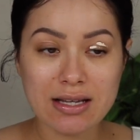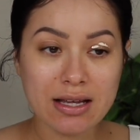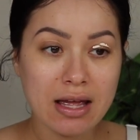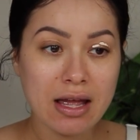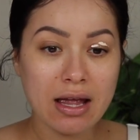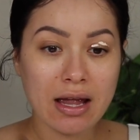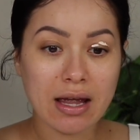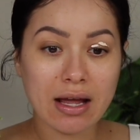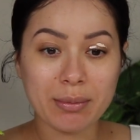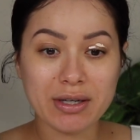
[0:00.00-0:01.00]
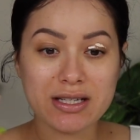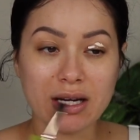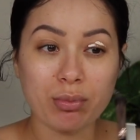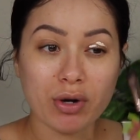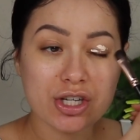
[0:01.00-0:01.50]
And I'm going to
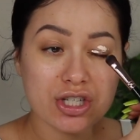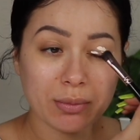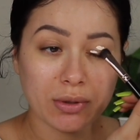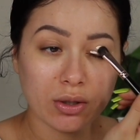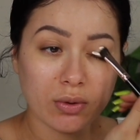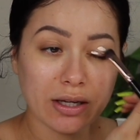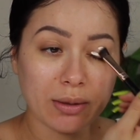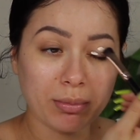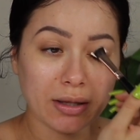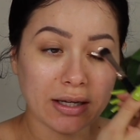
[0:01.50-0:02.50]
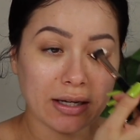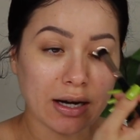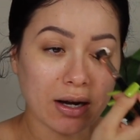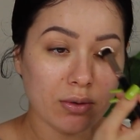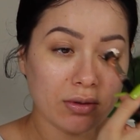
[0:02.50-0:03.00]
take a brush and I'm going to go ahead and blend it
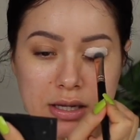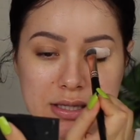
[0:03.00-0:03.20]
out.